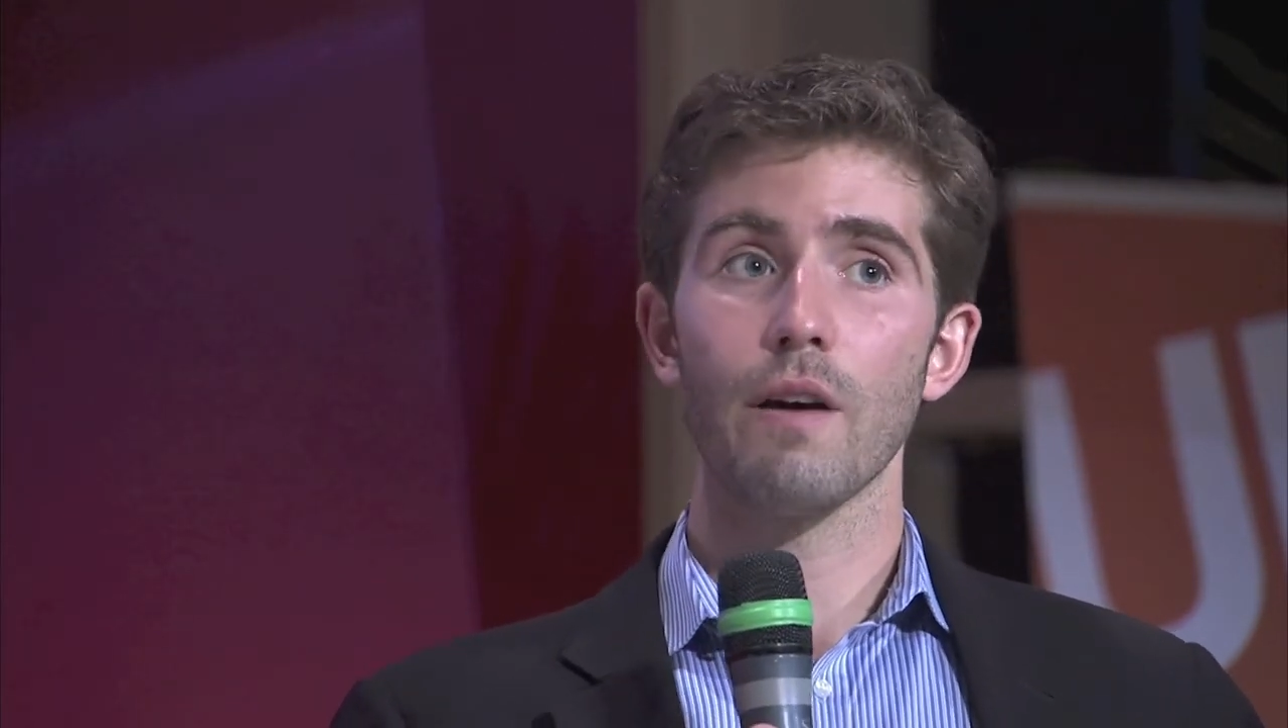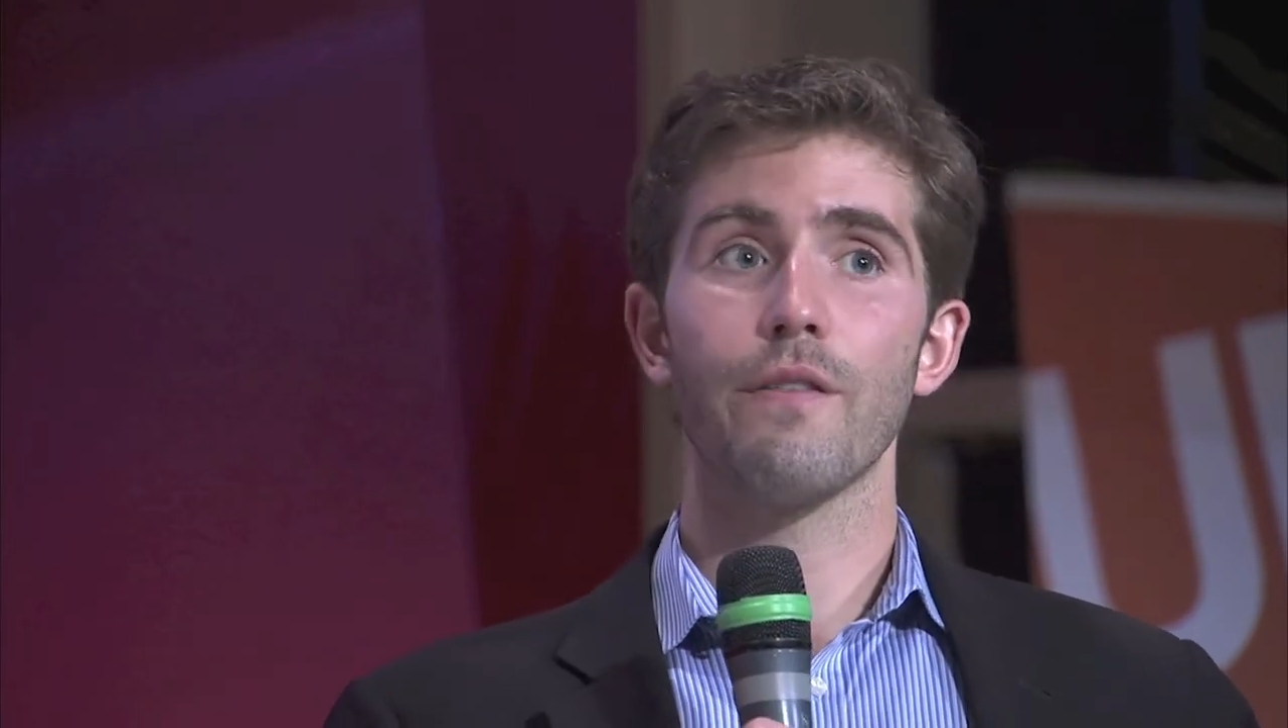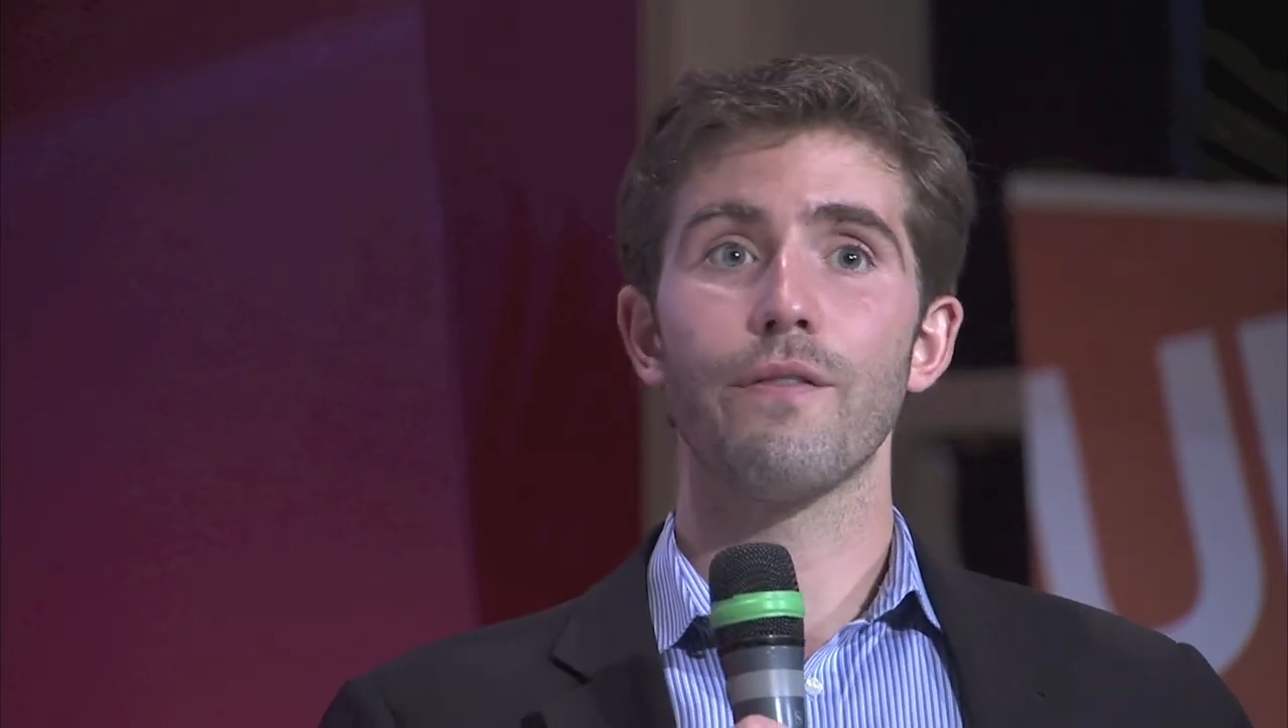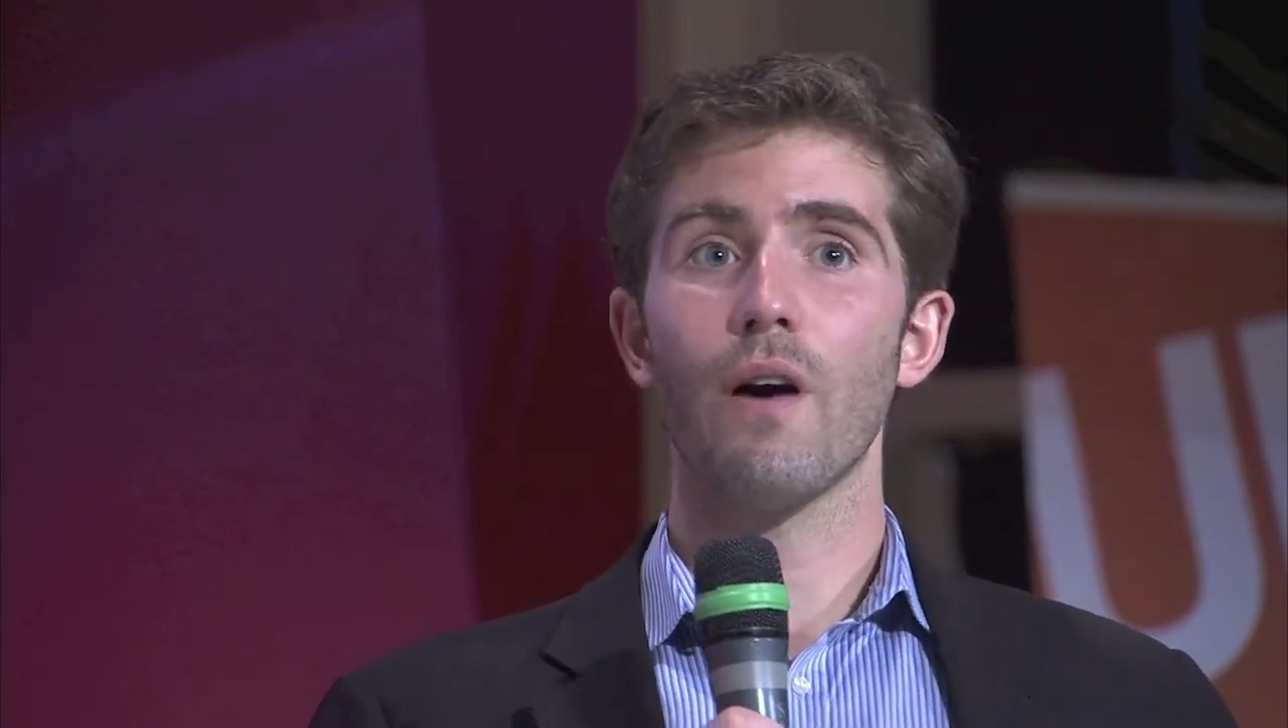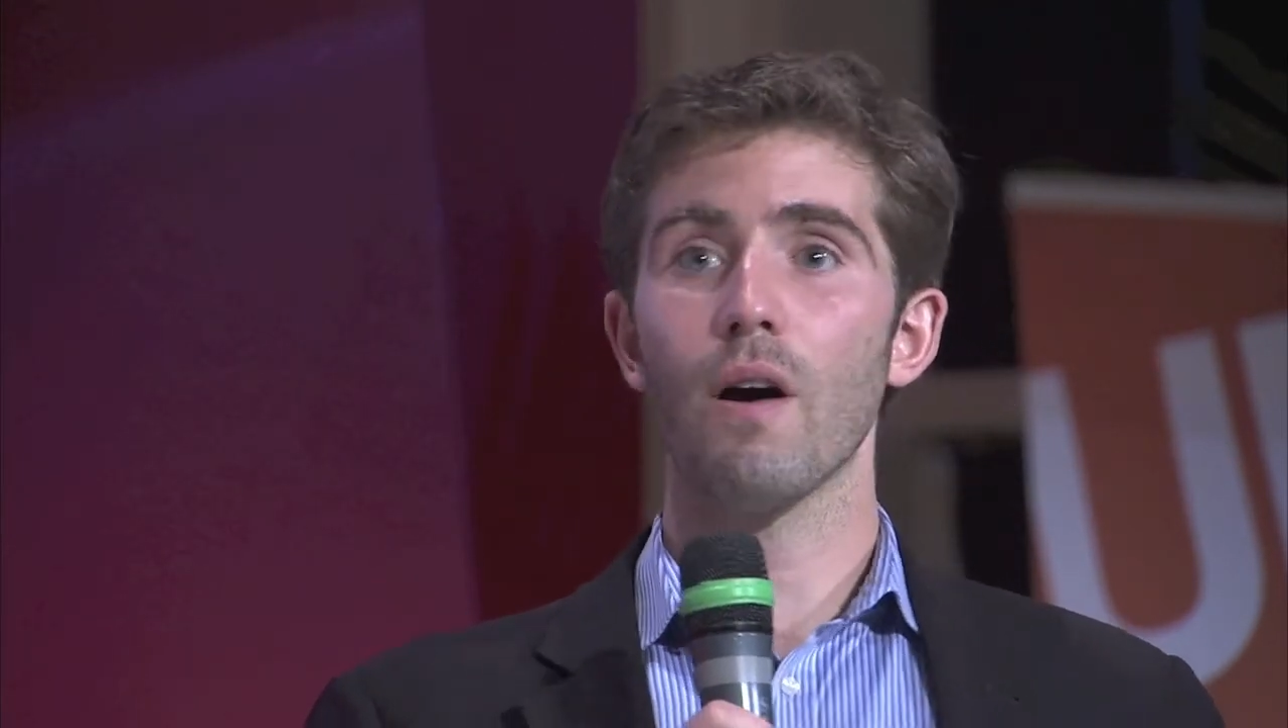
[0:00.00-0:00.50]

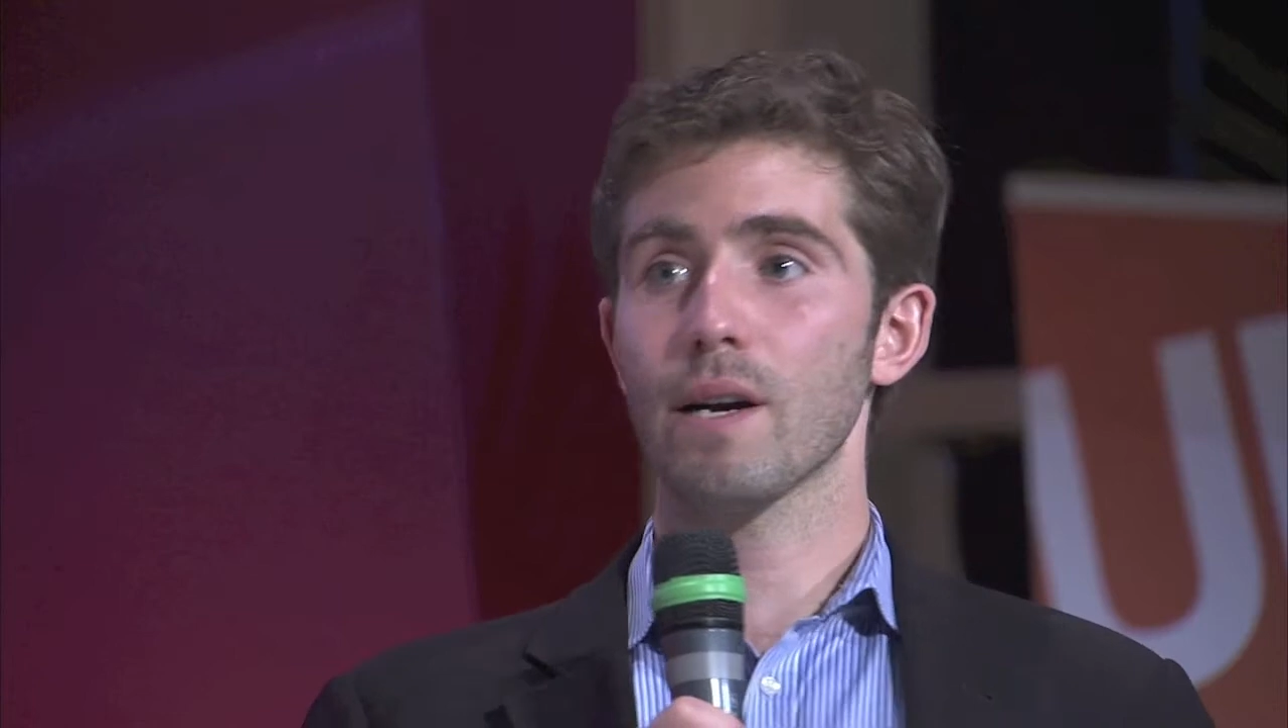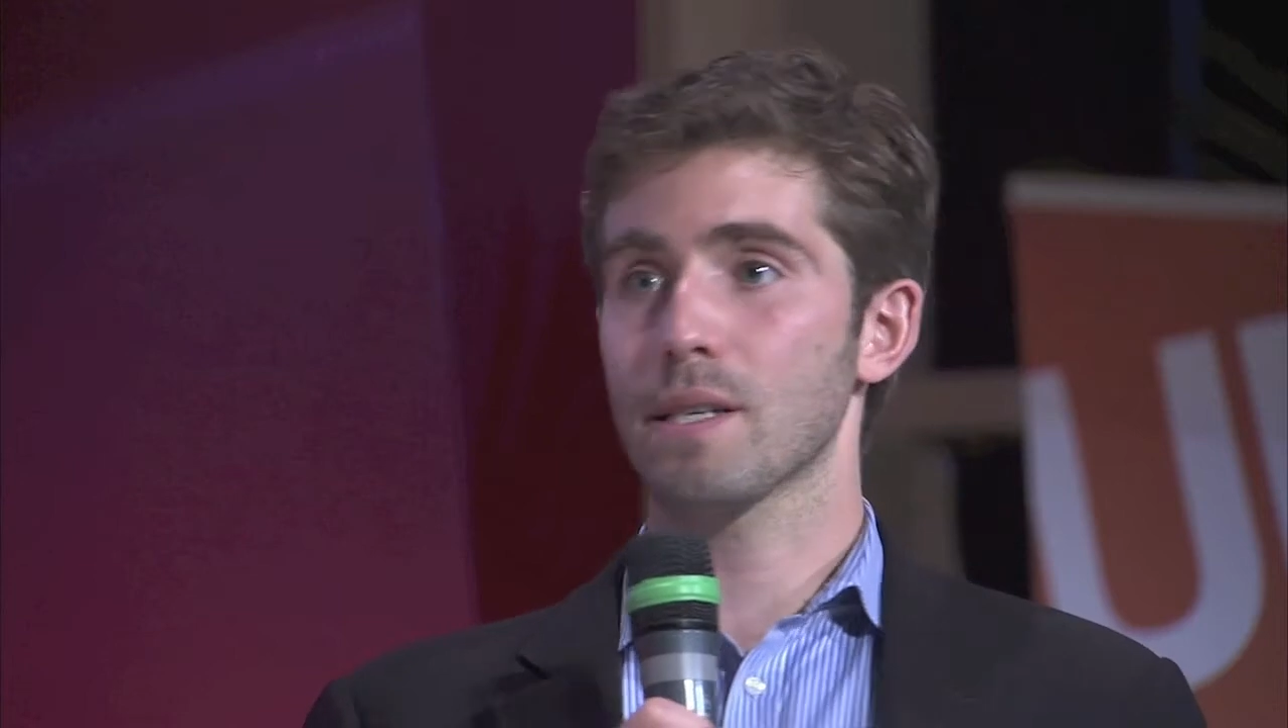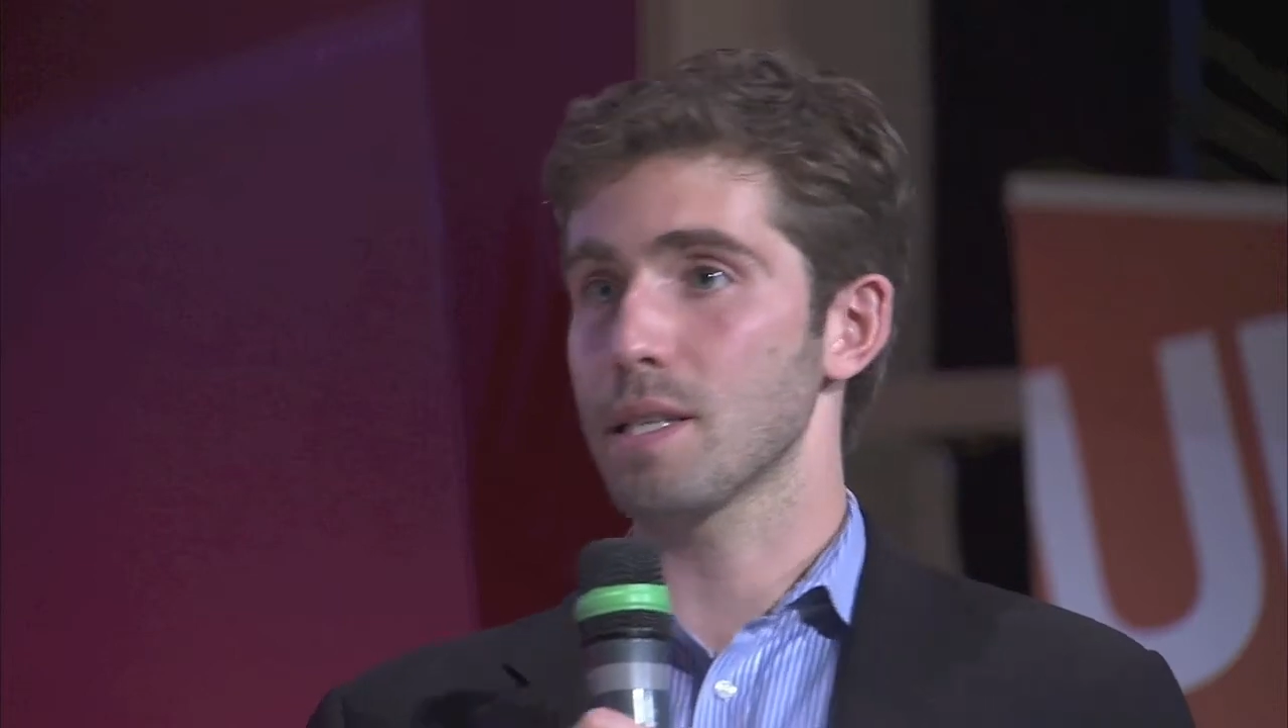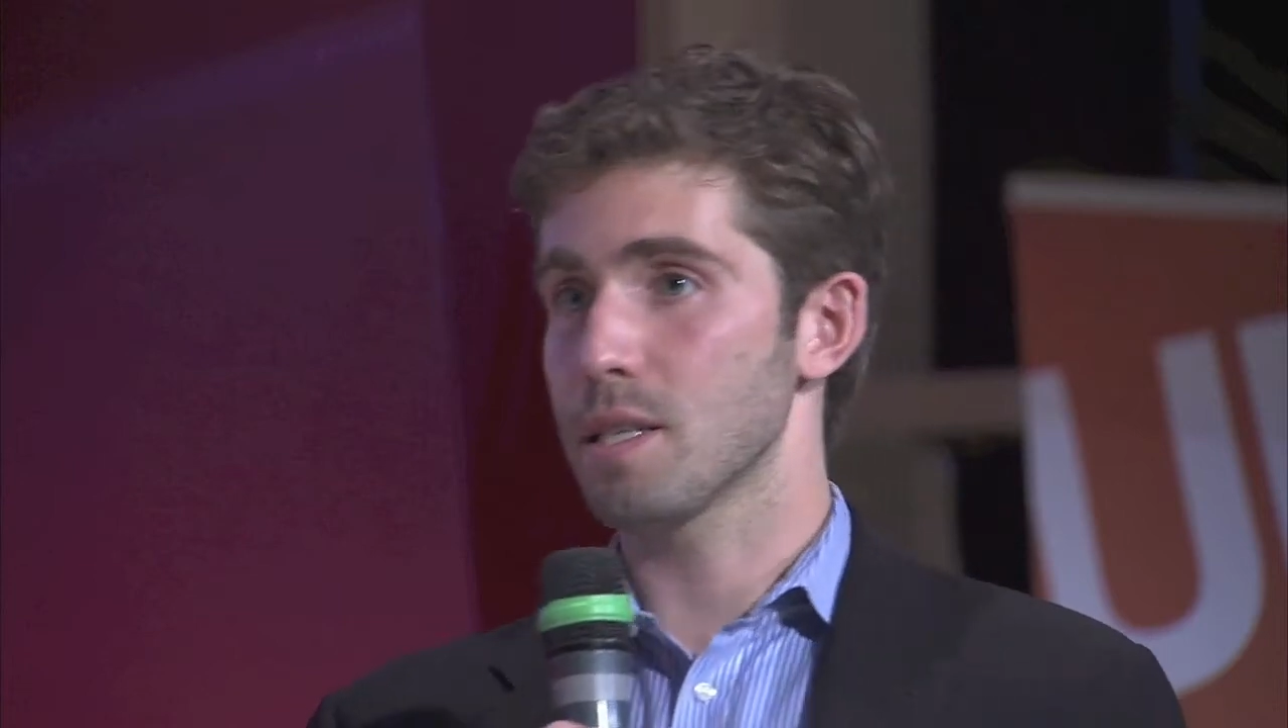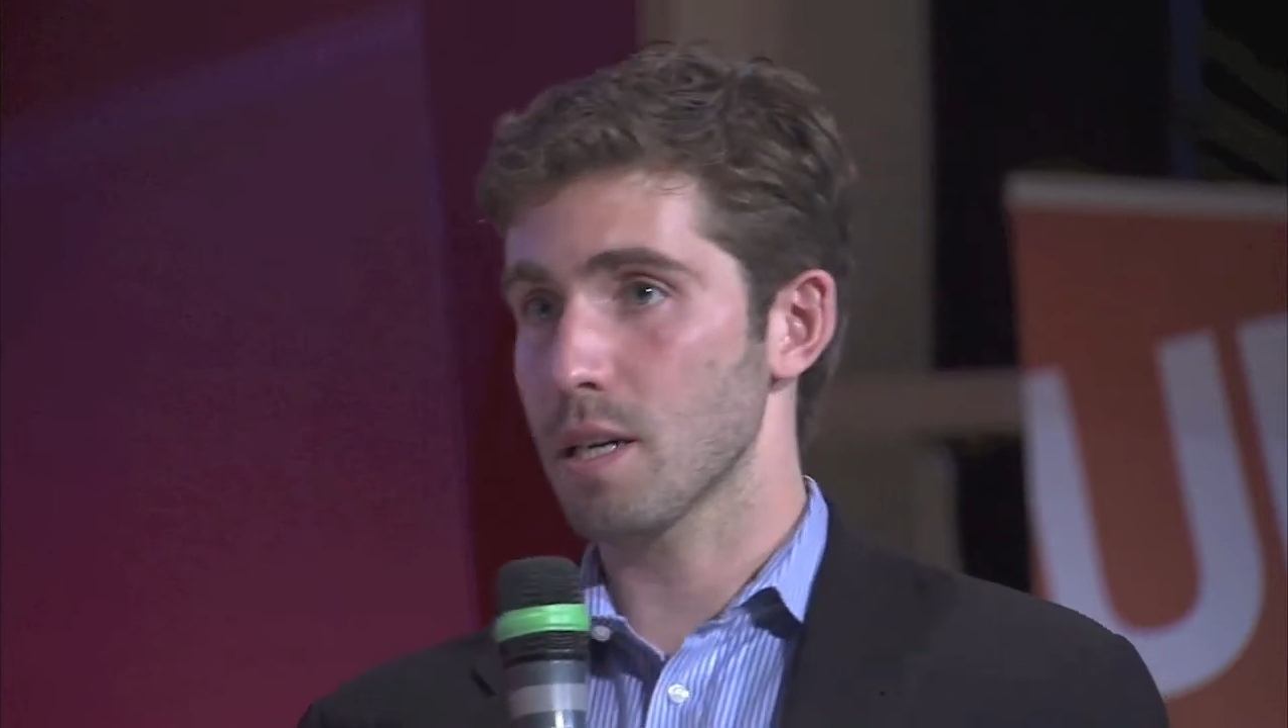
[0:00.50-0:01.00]
far exceeds